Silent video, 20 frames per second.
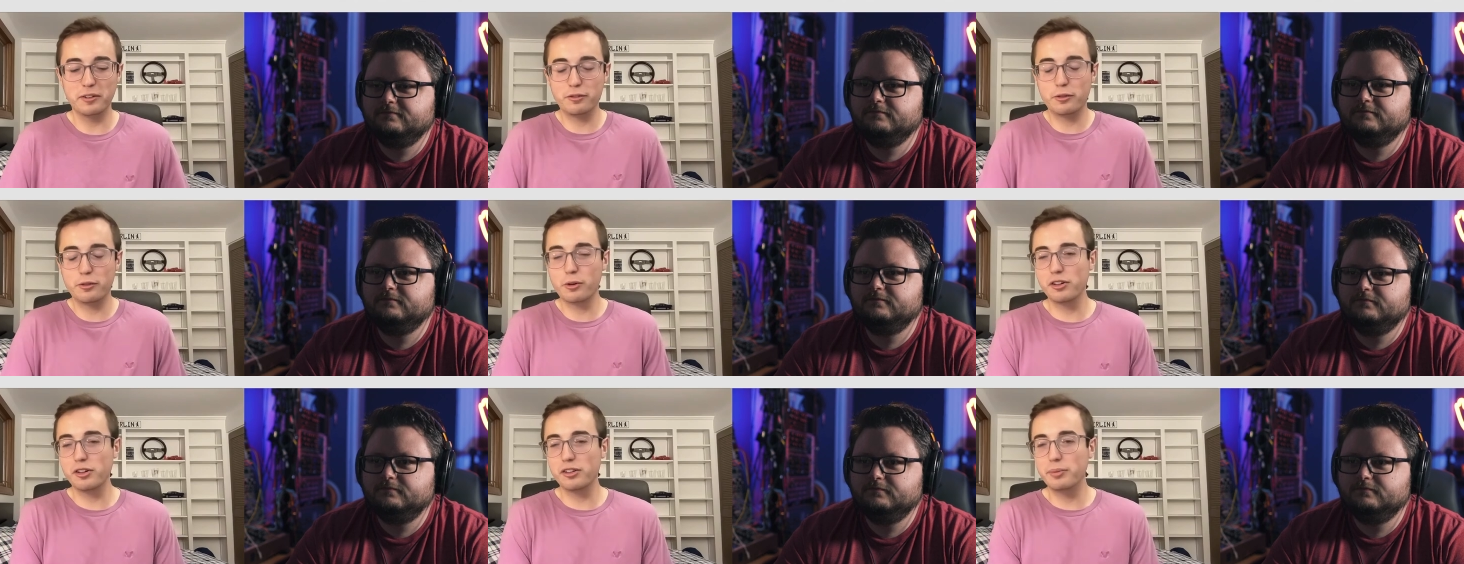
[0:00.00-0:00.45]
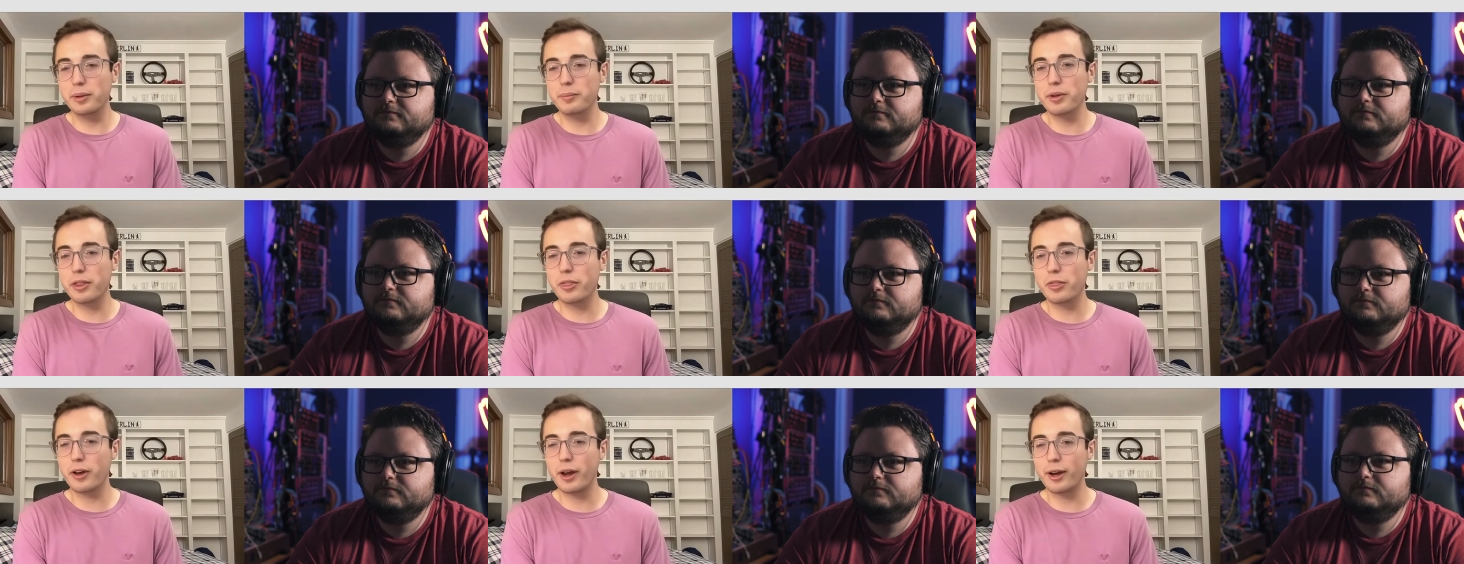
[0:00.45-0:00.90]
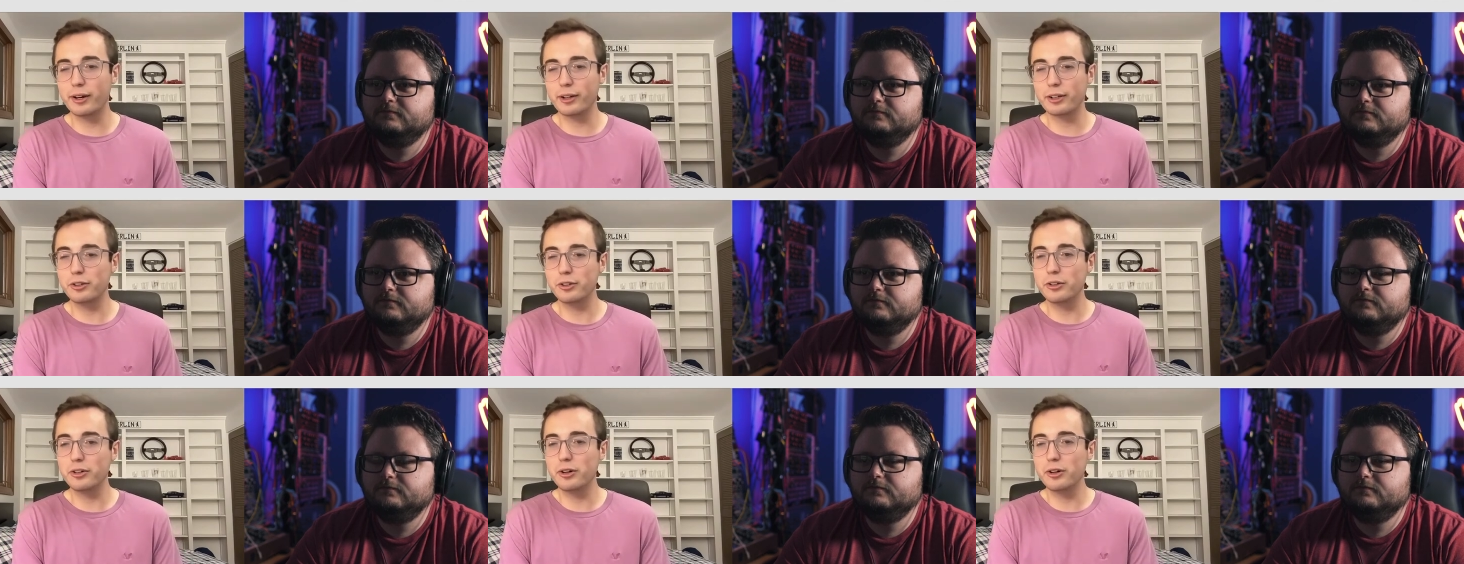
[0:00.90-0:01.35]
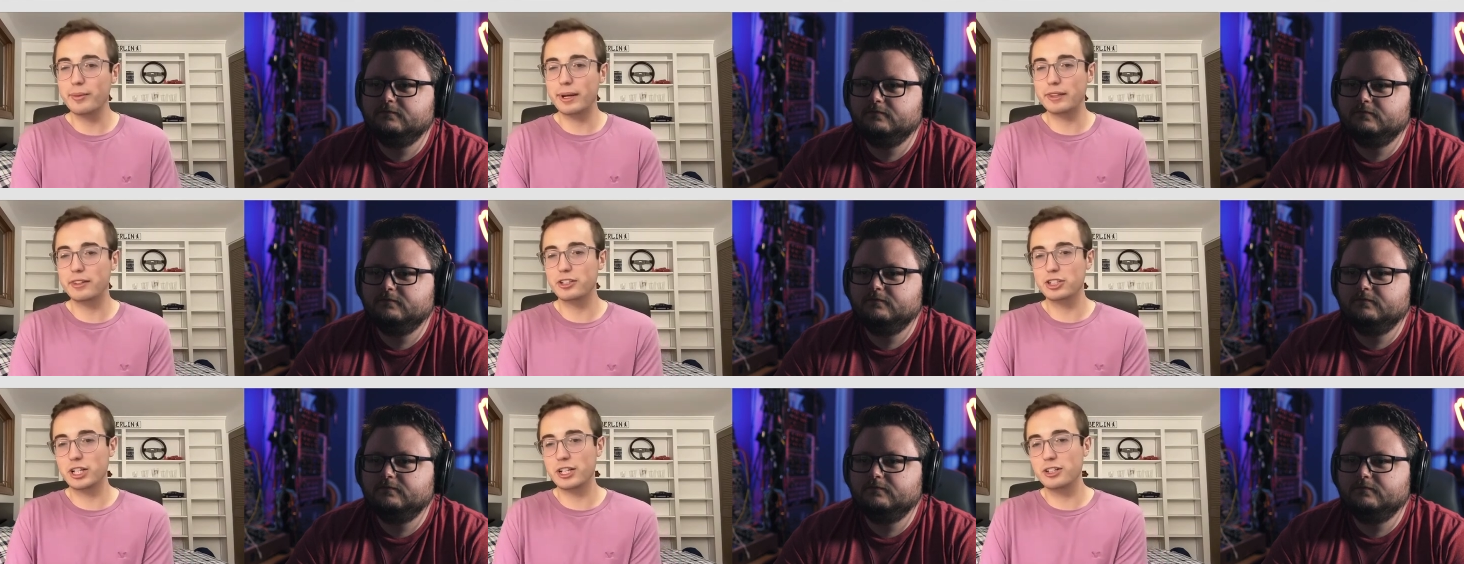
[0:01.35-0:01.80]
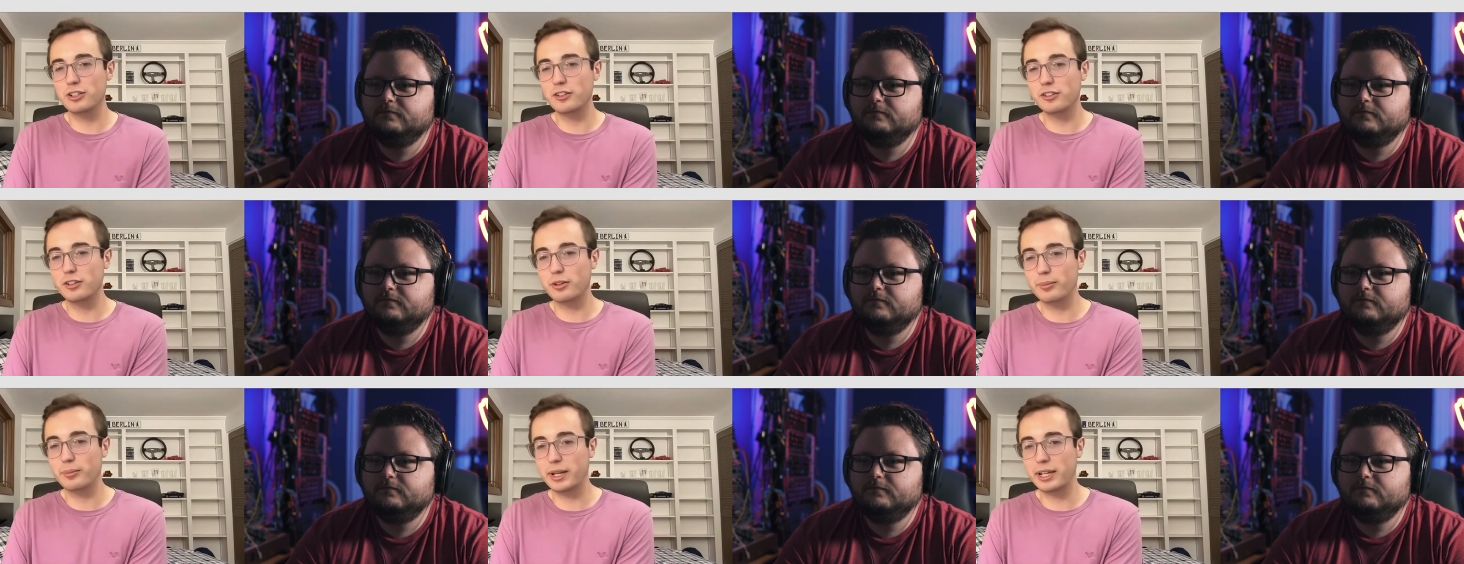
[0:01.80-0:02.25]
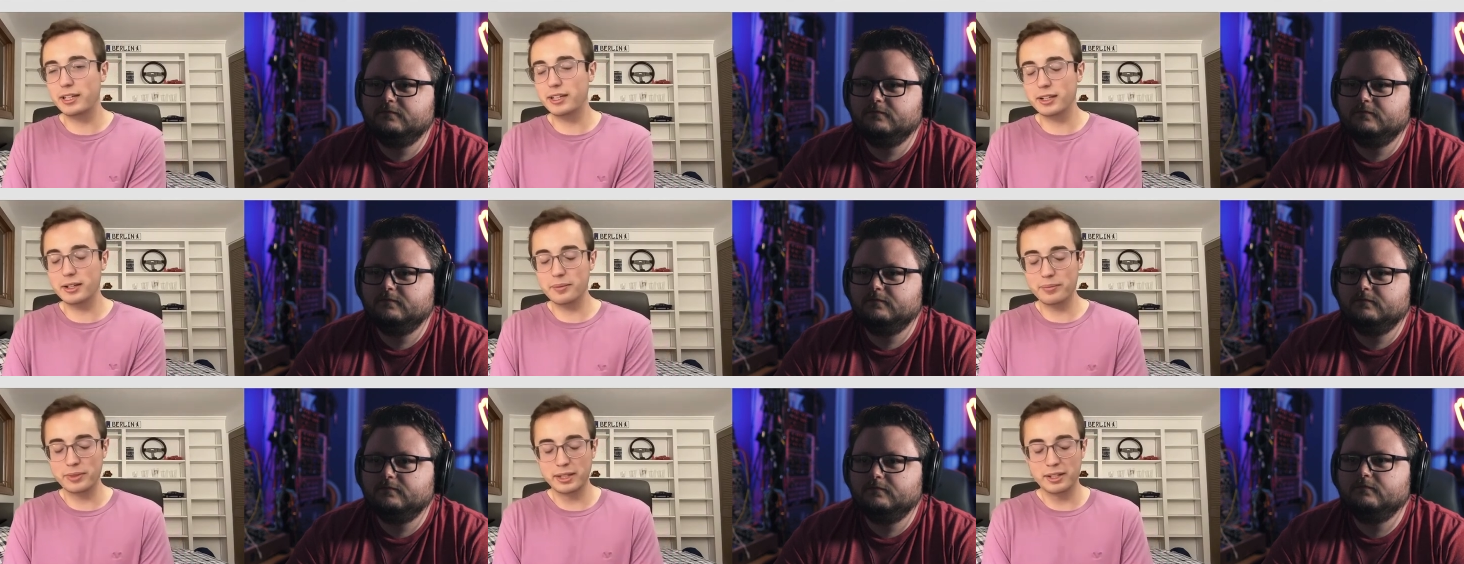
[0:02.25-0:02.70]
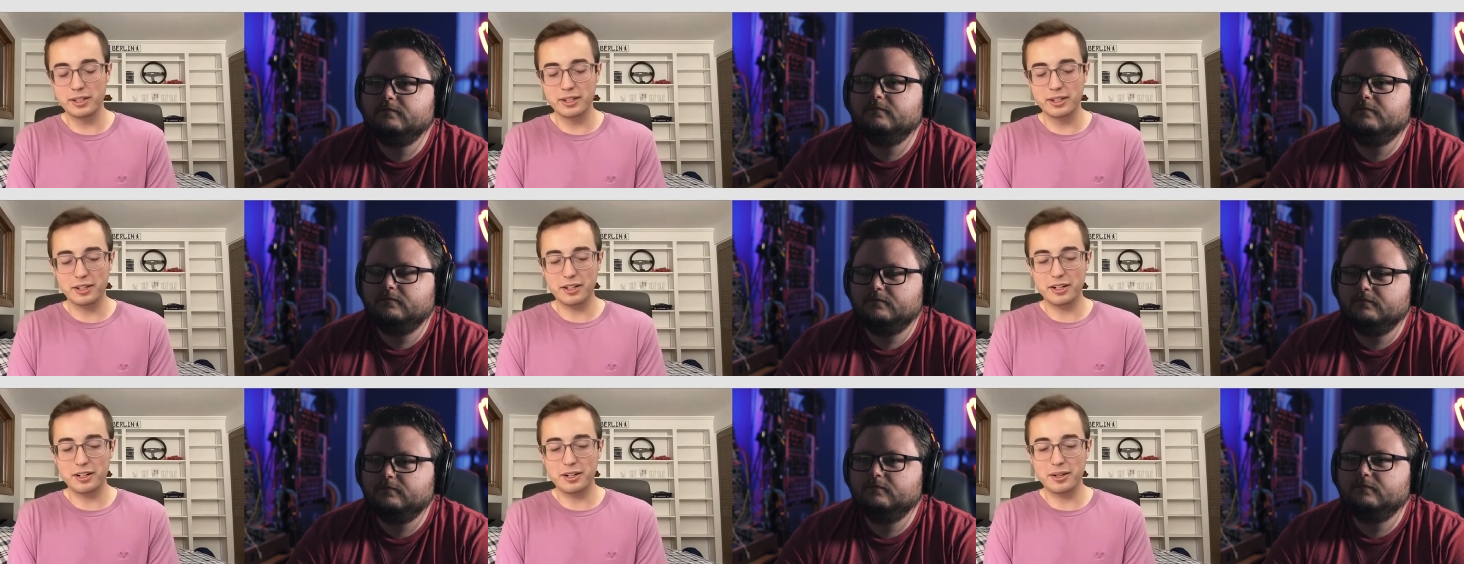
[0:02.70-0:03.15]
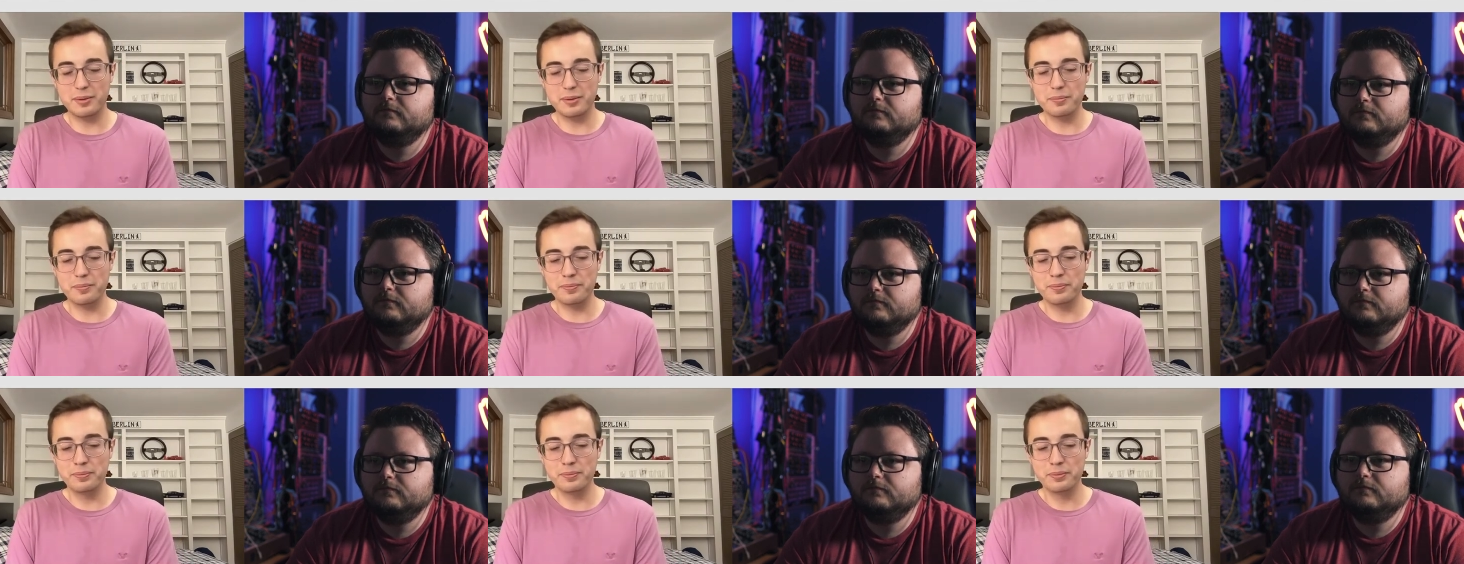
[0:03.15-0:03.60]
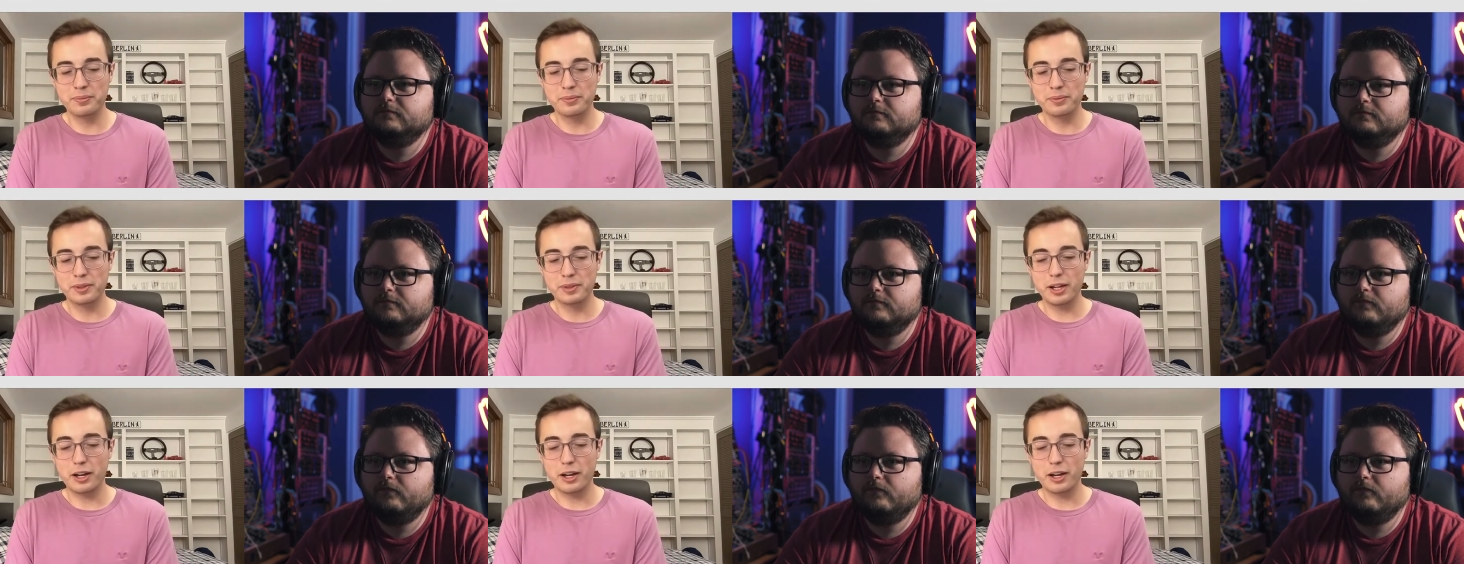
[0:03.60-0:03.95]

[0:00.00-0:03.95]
Speaker 1: but of course, be methodical about the changes you're making. Um,